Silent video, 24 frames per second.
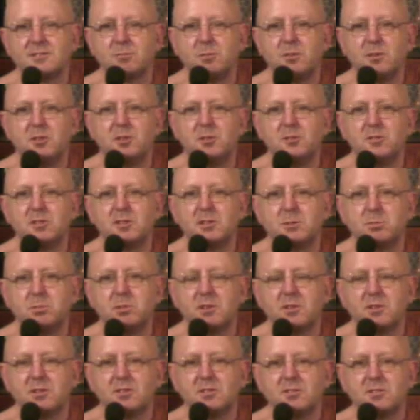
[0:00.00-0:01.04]
We knew this
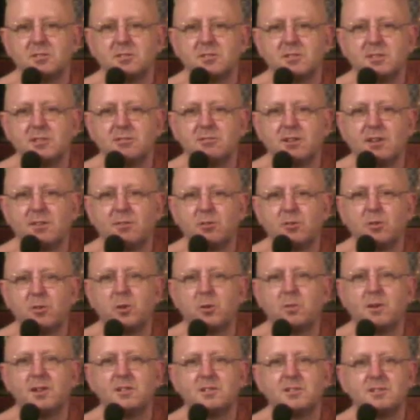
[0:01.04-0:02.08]
because he travelled all the
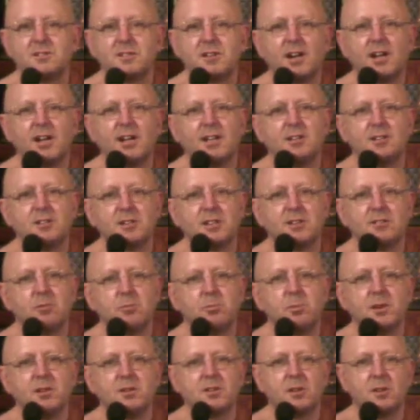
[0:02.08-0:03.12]
way to Thailand to give a
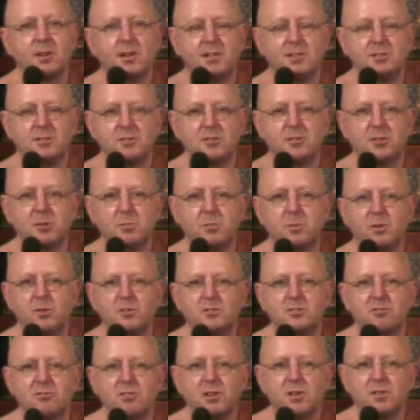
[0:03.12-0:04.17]
big donation to the
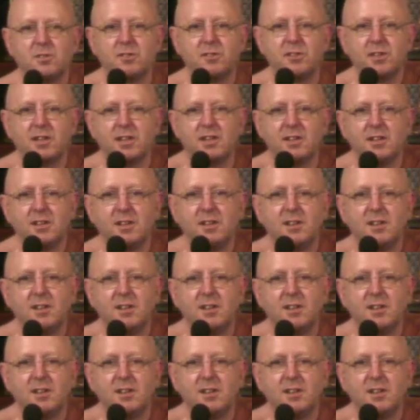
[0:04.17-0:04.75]
monastery over there.